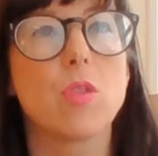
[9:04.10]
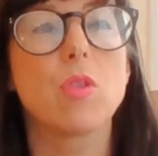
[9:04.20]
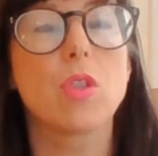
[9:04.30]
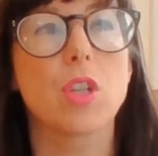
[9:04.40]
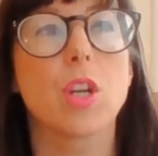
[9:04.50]

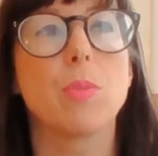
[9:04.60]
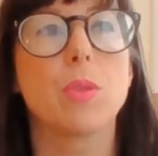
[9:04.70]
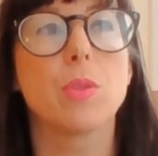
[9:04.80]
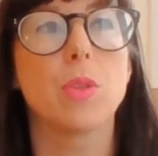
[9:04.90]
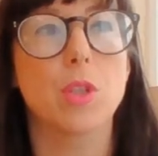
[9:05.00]
four
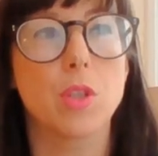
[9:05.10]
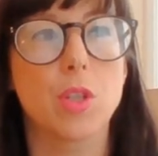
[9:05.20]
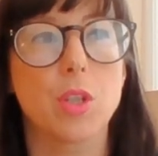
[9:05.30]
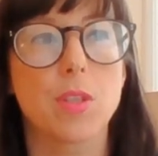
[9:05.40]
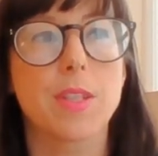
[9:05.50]
noble
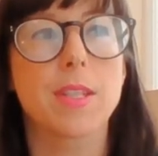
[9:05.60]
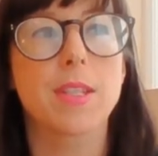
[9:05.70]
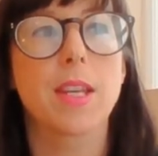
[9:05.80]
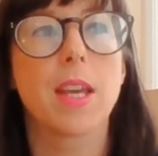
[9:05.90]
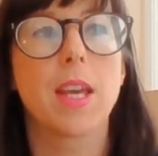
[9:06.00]

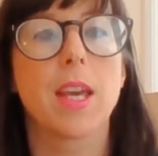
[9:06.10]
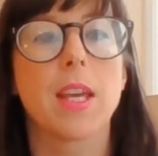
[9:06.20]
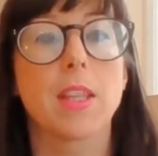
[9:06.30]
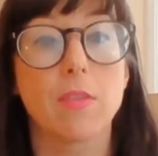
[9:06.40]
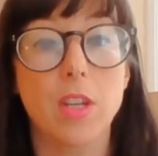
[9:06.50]
truths,
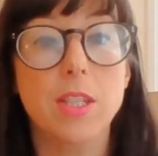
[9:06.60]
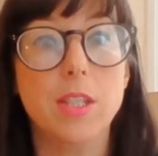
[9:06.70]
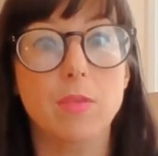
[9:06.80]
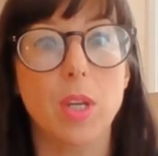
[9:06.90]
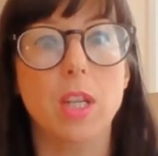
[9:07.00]
the first
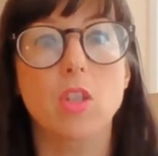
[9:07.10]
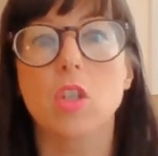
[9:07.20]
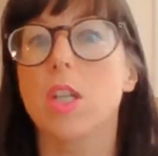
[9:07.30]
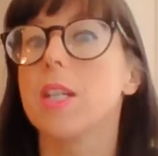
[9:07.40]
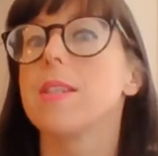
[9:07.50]
of
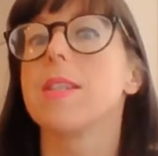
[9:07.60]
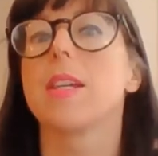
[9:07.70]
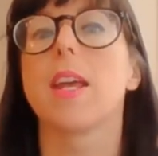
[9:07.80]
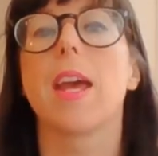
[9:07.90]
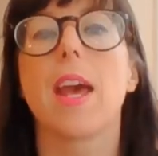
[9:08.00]
which is
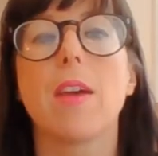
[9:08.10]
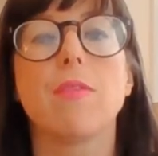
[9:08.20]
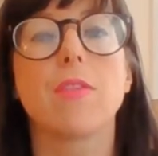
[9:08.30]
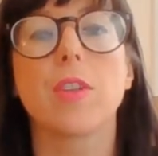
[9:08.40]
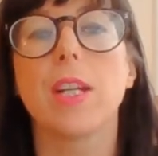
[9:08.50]
that
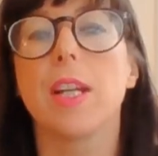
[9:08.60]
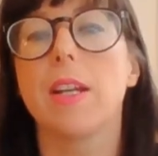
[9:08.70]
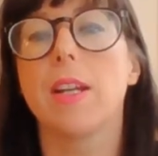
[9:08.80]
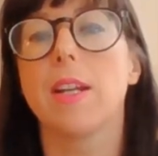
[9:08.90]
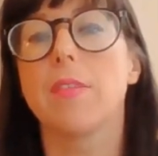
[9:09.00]
every
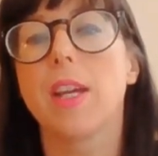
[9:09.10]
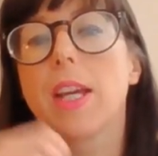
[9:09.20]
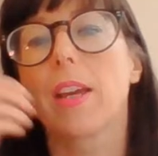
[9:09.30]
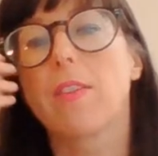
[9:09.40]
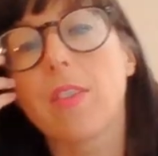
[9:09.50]

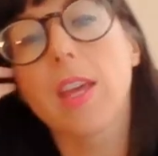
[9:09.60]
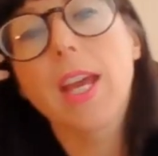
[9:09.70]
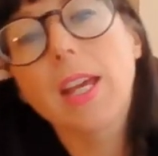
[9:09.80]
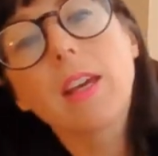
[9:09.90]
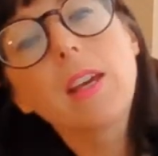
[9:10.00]
living
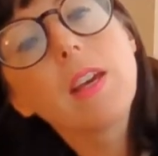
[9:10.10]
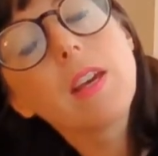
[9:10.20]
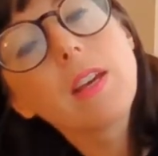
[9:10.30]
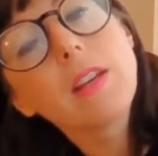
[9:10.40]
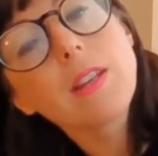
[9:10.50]
thing
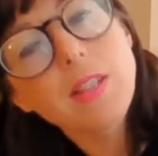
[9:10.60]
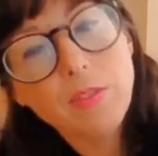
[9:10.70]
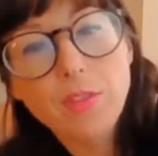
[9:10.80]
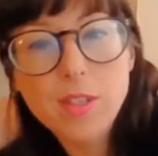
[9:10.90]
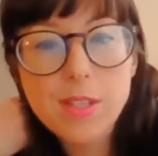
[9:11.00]

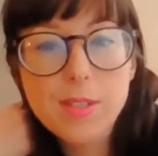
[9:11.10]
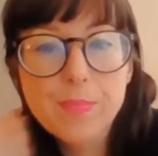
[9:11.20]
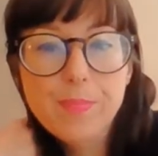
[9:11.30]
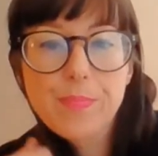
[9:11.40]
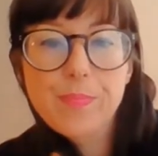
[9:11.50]
suffers.
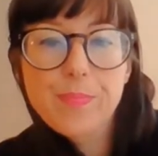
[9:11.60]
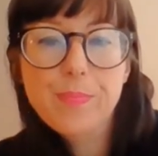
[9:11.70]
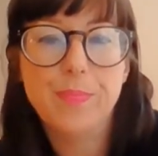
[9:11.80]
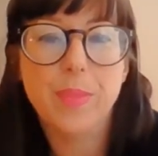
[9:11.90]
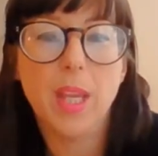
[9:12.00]

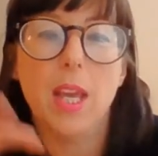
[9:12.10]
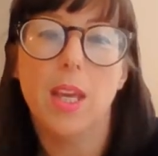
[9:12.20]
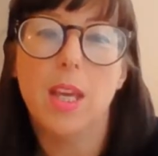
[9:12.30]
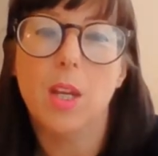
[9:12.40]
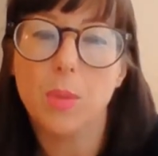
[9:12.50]

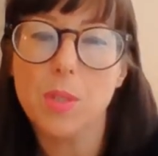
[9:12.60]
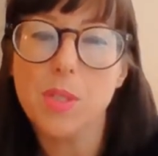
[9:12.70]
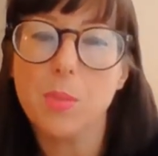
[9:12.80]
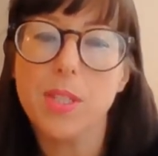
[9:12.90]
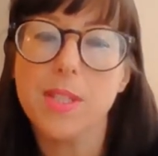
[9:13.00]
We use
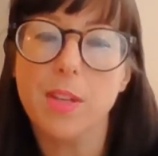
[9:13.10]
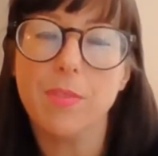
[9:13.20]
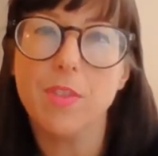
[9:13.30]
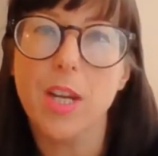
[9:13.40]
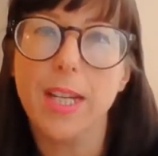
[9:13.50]
the word
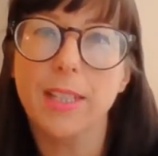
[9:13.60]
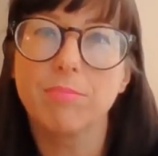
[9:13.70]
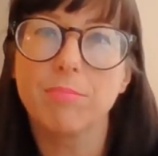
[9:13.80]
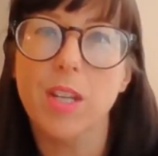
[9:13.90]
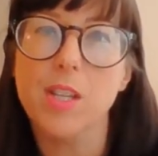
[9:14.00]

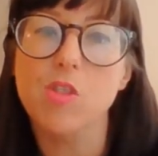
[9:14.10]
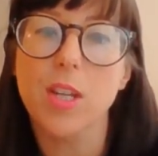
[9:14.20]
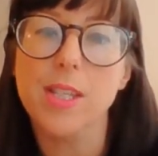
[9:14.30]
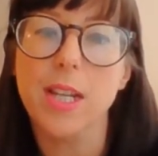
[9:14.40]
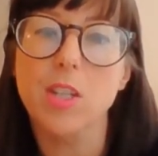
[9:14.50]
suffering as a
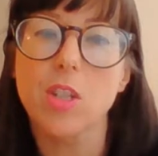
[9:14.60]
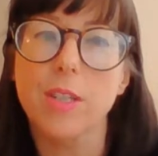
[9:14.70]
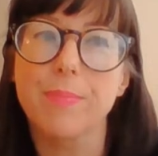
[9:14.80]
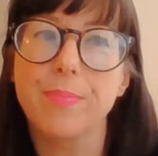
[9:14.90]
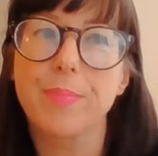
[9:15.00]

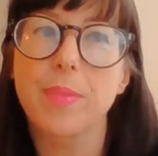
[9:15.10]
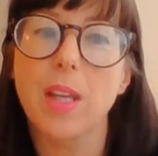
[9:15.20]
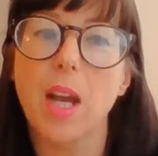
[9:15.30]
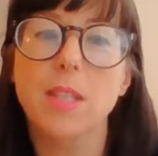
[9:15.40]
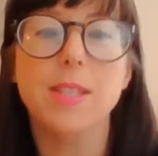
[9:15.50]
translation.
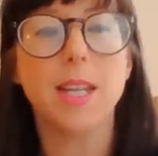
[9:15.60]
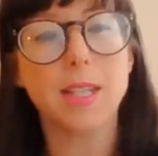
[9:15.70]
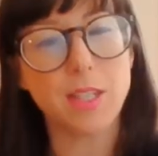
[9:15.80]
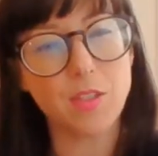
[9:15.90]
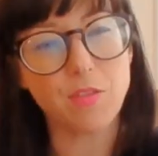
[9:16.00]

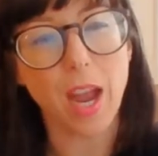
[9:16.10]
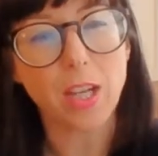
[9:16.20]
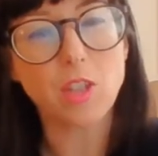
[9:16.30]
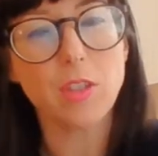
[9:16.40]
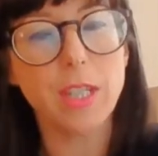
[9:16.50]

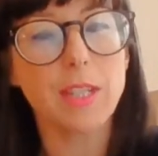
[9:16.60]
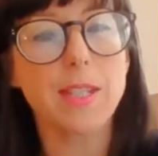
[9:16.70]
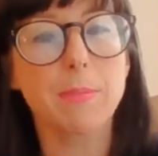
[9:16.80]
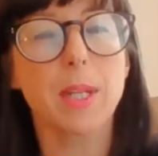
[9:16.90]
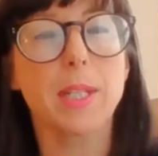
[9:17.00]

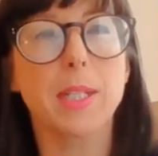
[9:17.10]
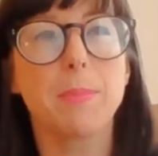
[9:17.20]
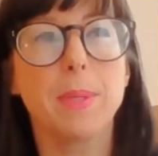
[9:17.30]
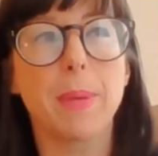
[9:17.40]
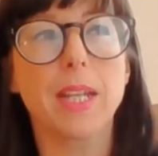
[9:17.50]
Unsatisfactoriness might
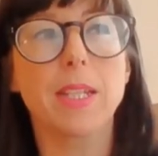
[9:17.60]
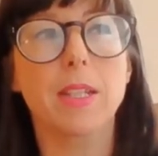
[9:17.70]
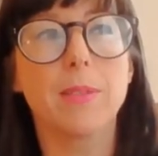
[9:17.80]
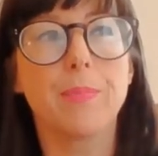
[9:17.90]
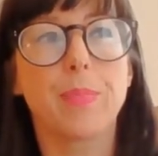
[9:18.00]
be
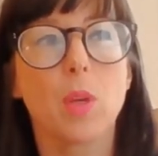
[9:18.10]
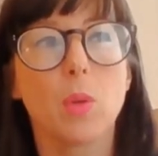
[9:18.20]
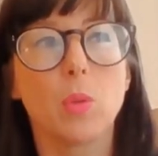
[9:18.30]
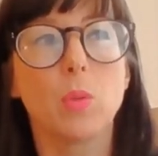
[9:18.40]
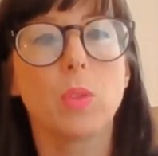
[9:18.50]
better.
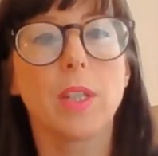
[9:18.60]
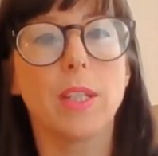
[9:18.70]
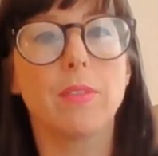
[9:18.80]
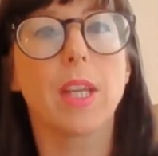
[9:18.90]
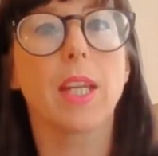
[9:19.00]
All
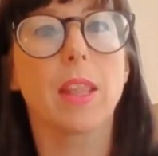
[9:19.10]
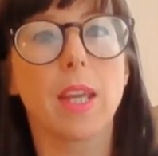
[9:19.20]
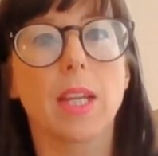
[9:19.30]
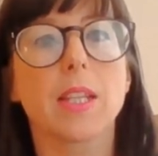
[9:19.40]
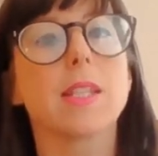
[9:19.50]
living
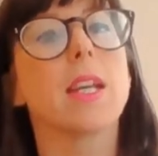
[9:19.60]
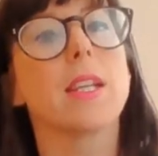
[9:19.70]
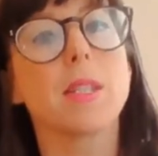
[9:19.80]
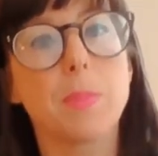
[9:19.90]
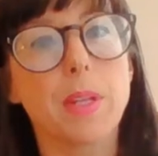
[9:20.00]
things
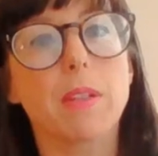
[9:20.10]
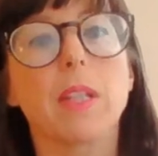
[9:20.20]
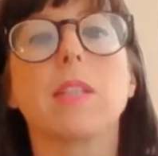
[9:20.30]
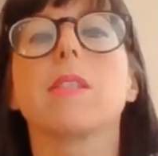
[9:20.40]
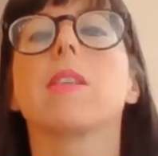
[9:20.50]

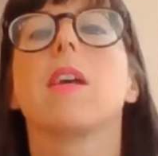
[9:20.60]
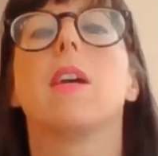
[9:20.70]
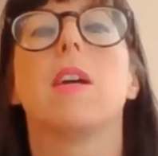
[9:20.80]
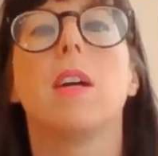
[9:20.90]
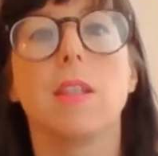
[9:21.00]
experience
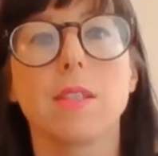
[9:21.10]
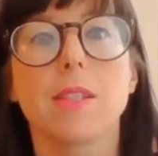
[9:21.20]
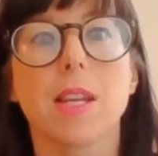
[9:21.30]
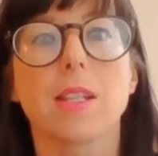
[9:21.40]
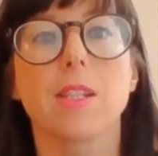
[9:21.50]

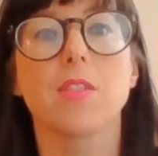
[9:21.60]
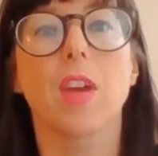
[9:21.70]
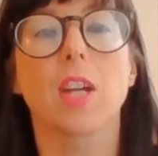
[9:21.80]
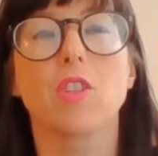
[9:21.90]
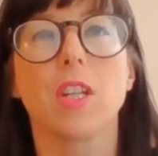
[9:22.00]

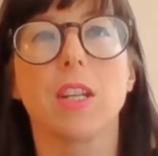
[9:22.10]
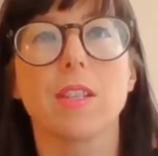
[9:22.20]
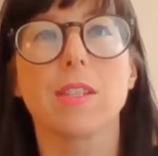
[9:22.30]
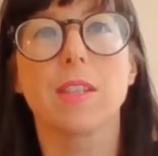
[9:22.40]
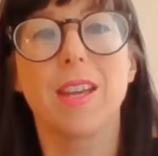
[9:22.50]

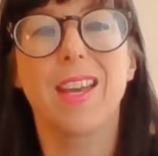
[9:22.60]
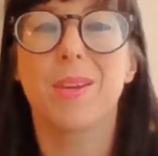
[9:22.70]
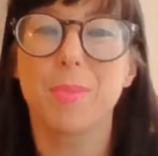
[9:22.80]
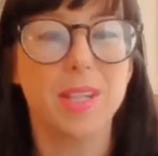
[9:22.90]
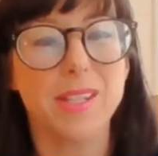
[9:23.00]
unsatisfactoriness,
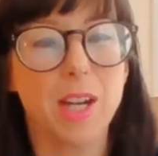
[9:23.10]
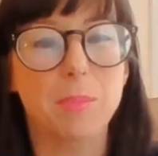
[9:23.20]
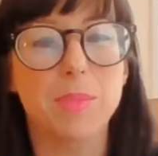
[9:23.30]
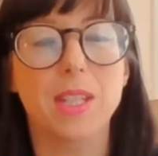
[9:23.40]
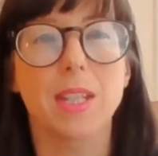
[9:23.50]
but it's
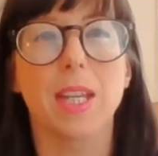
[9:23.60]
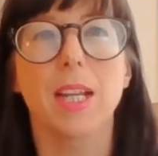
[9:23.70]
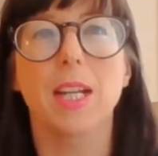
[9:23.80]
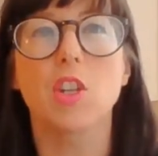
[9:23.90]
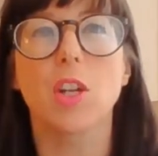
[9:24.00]
clumsy in the
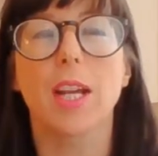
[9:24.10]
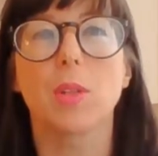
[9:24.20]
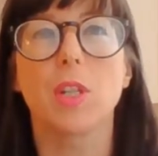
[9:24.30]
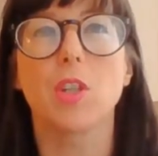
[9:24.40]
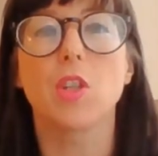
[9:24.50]
English
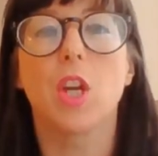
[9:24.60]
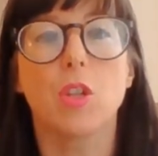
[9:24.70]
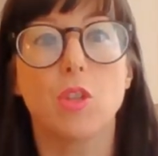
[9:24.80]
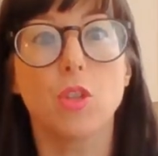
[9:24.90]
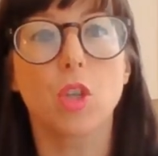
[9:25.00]
language.
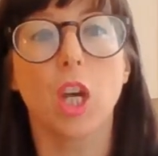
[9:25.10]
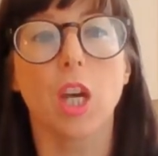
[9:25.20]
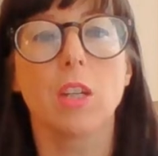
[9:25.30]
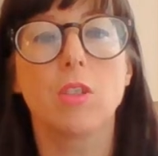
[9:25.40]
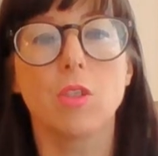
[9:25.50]
Dukkha.
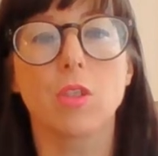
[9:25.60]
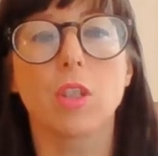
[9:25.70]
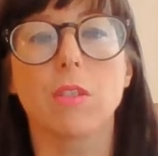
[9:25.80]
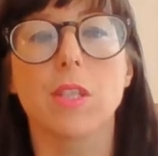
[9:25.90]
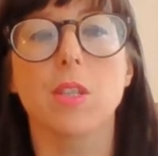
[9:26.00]

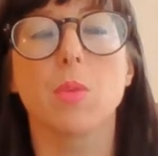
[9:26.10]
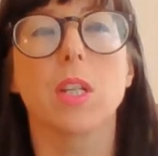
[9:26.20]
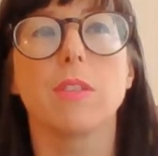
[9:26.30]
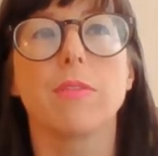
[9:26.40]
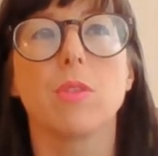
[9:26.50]
Dukkha is the
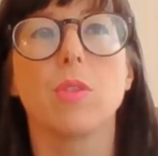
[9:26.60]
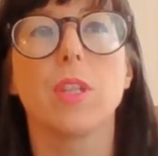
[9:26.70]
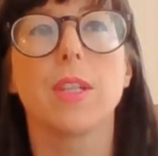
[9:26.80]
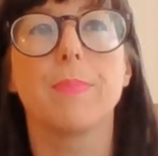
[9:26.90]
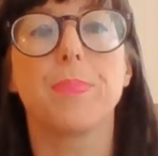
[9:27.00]
word for
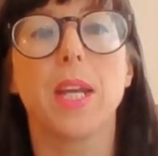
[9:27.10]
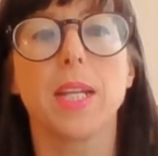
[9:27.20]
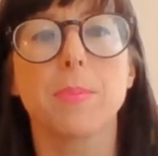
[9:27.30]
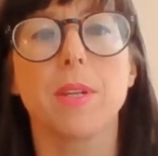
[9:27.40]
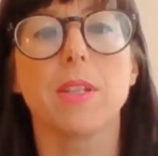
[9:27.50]
the
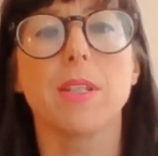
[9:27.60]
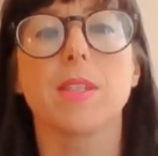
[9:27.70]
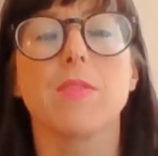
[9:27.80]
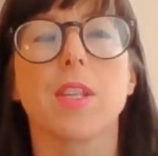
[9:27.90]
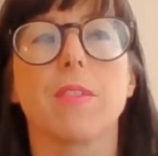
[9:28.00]

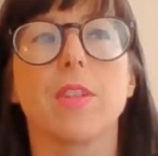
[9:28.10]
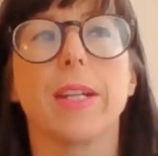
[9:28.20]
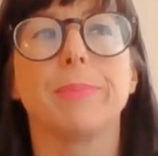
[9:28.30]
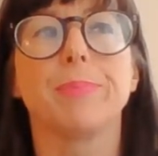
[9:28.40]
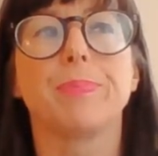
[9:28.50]
experience of suffering.